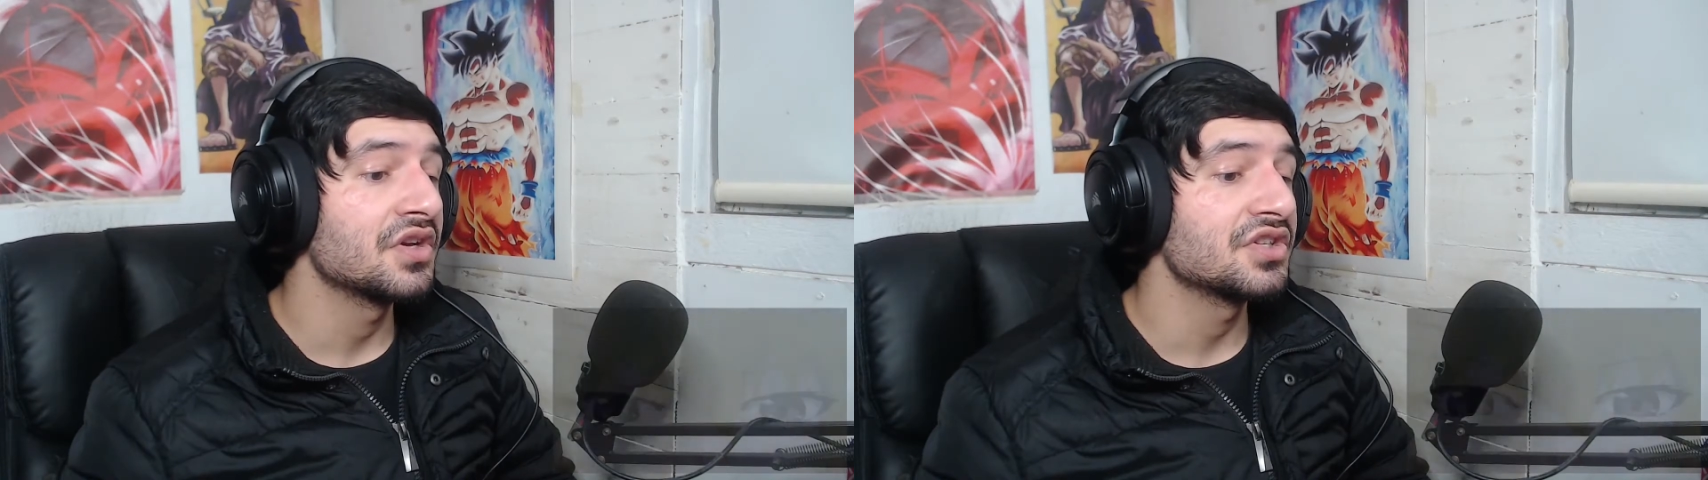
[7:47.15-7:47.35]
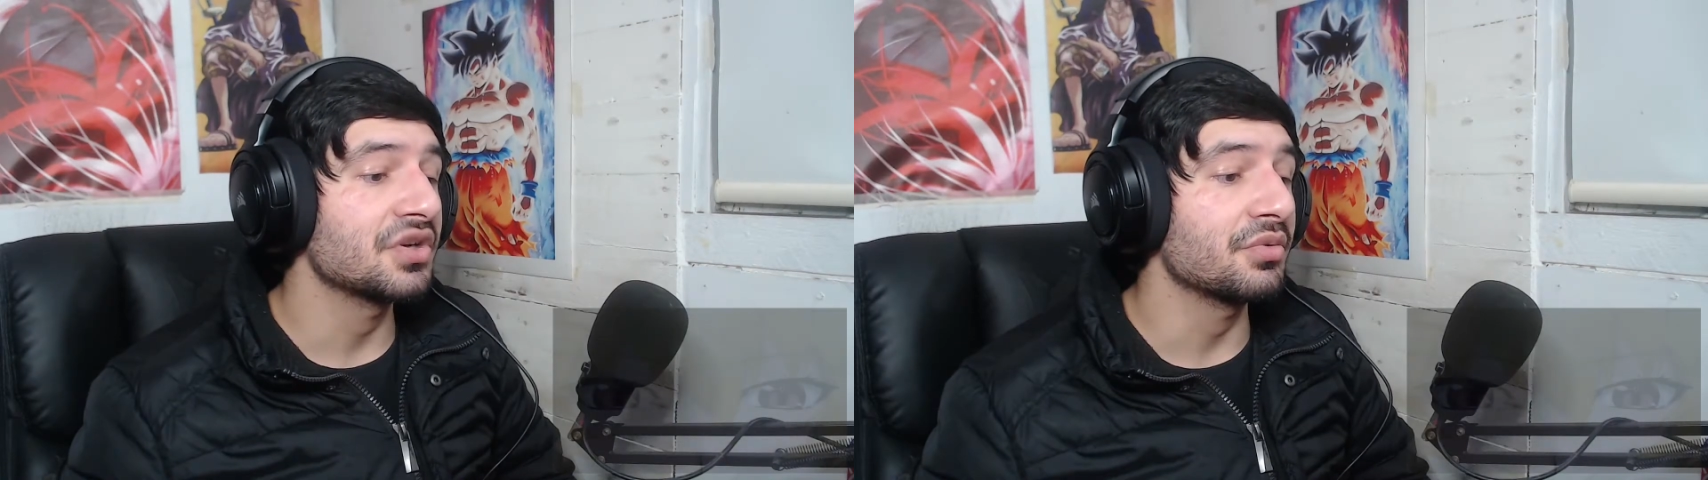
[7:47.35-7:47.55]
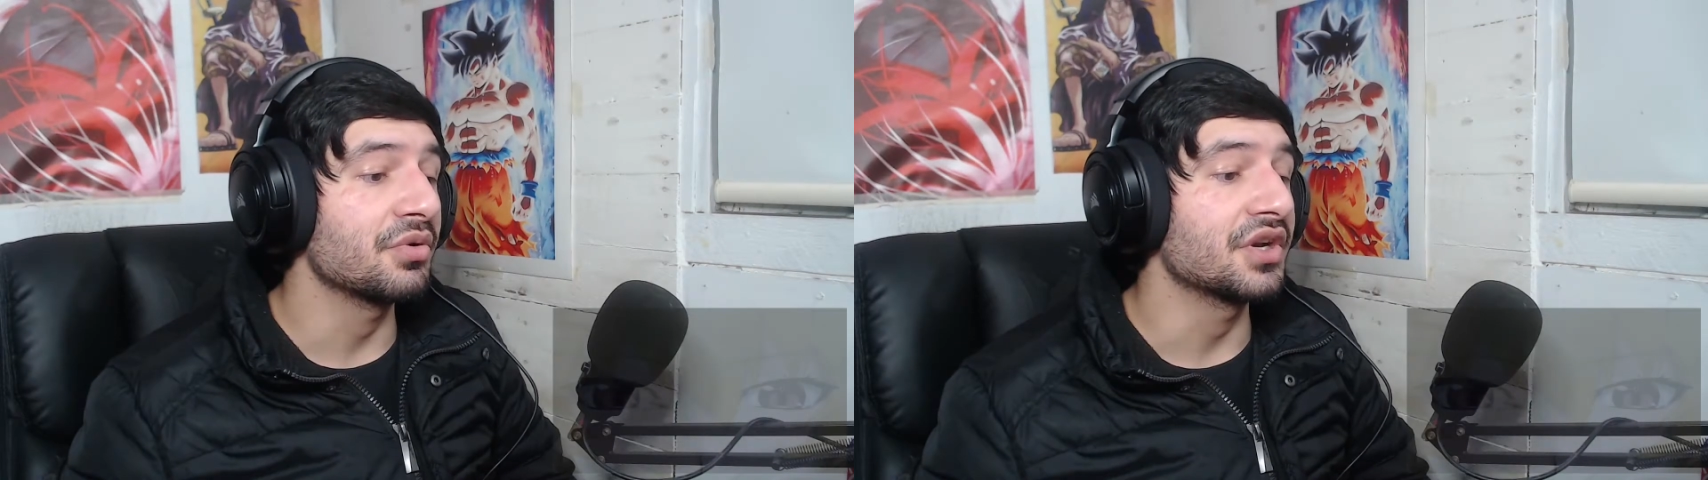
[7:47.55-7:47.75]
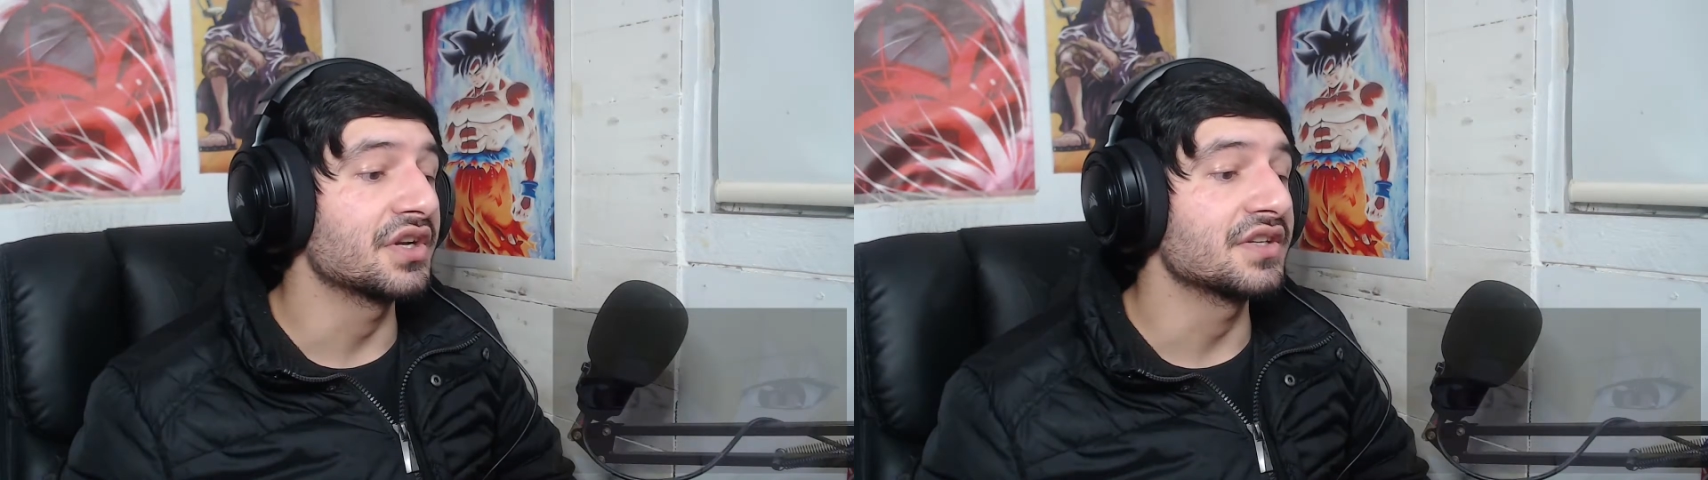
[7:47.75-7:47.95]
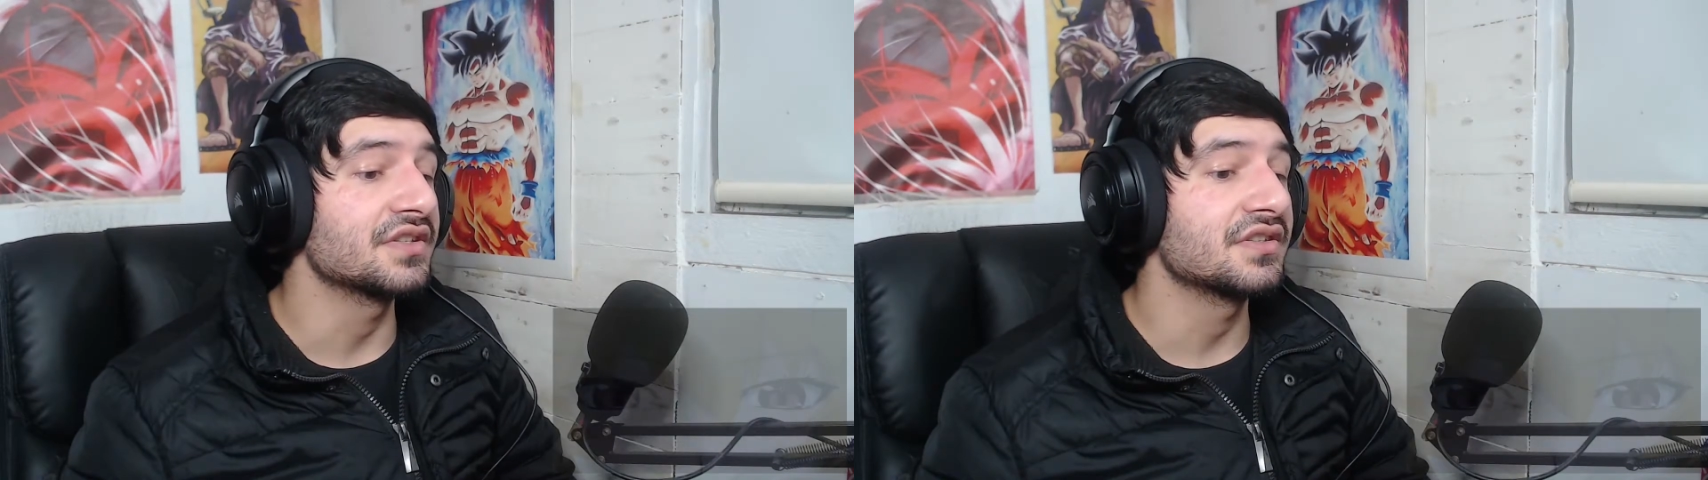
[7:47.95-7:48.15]
Show me what it
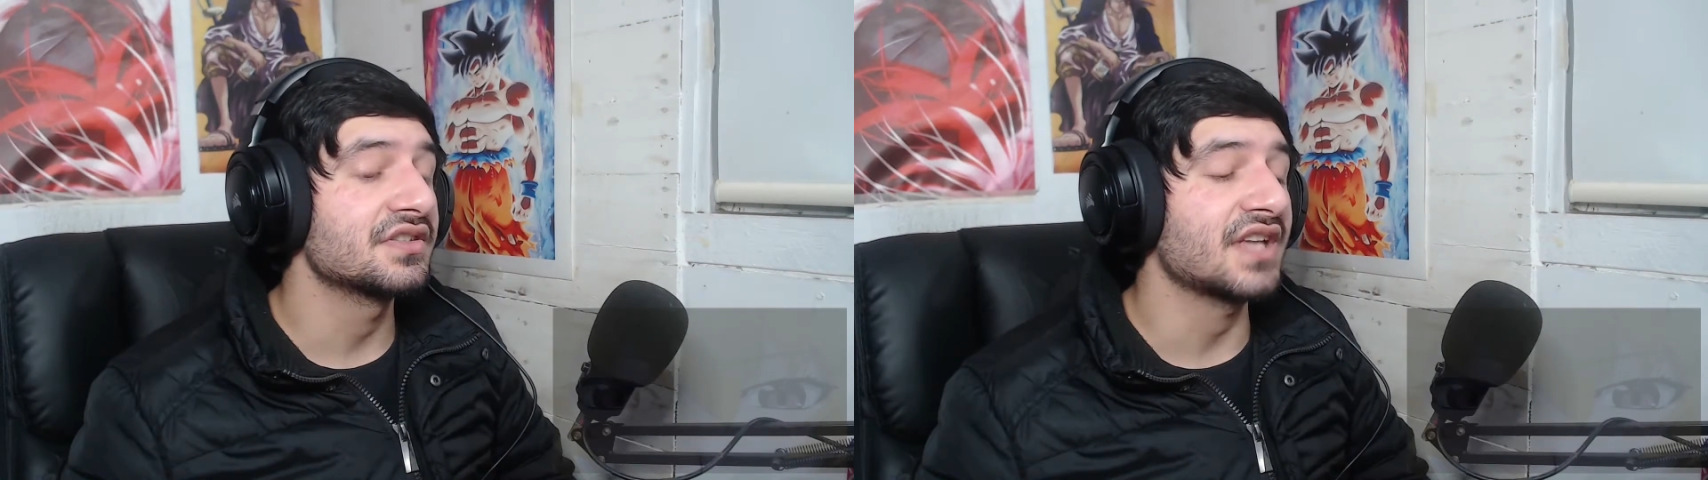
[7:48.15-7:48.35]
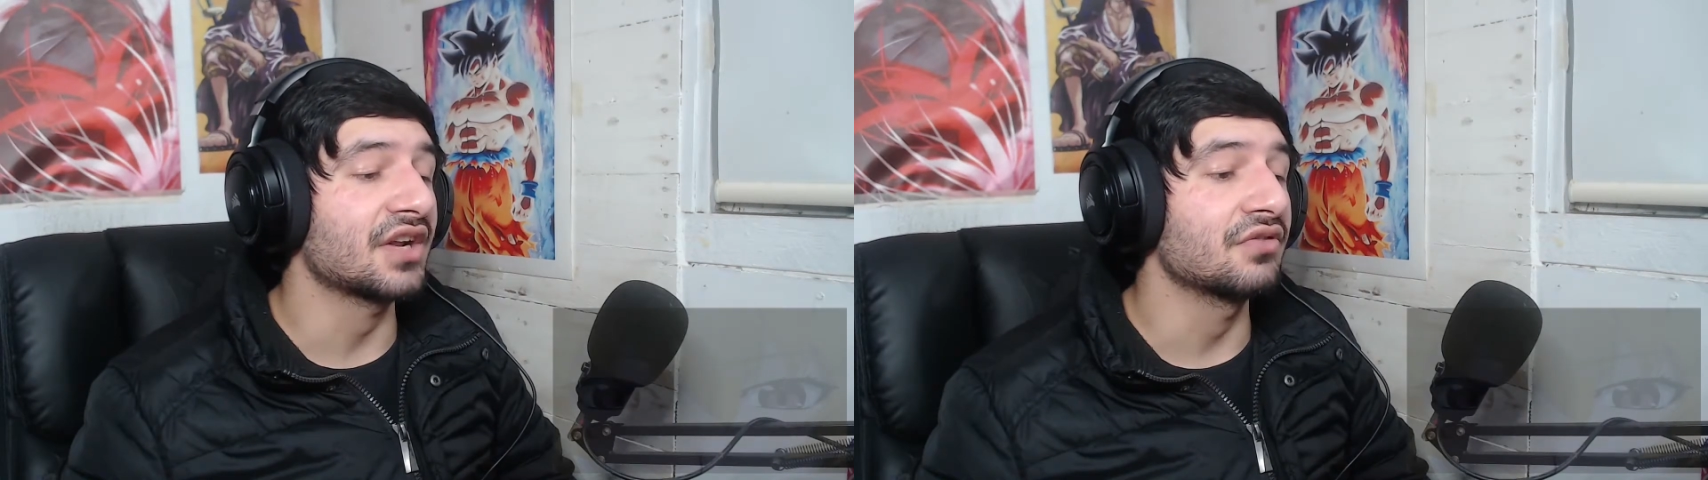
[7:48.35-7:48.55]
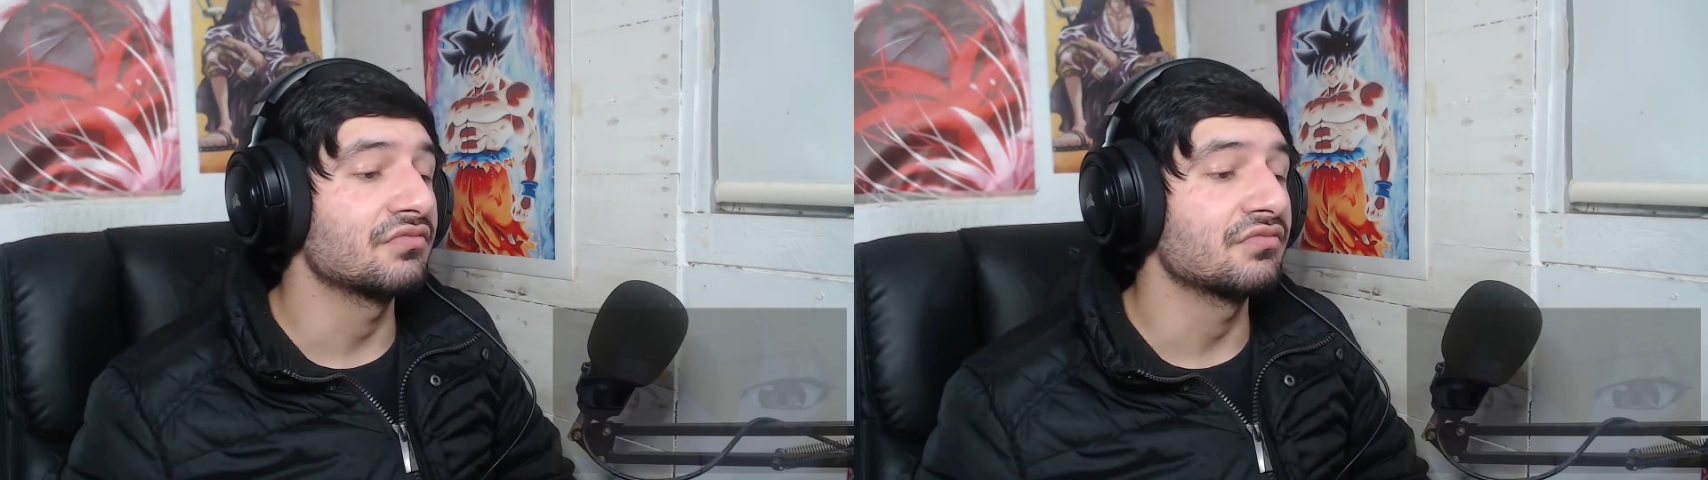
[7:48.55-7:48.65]
is. Satoko.